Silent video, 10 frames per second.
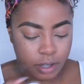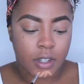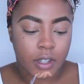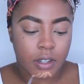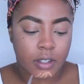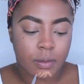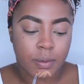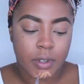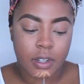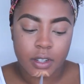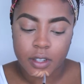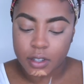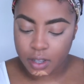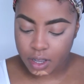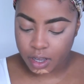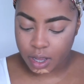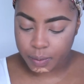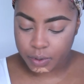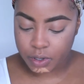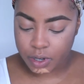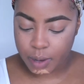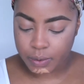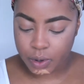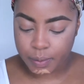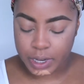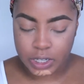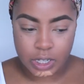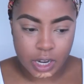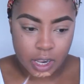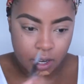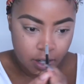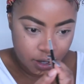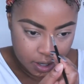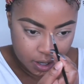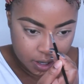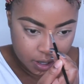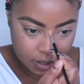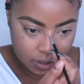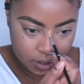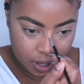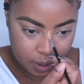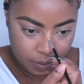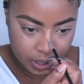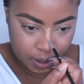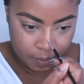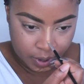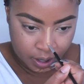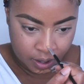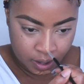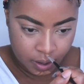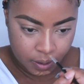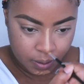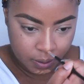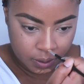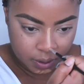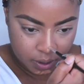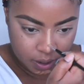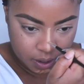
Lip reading: I'm going to put a couple stripes on my chin, a stripe down my nose,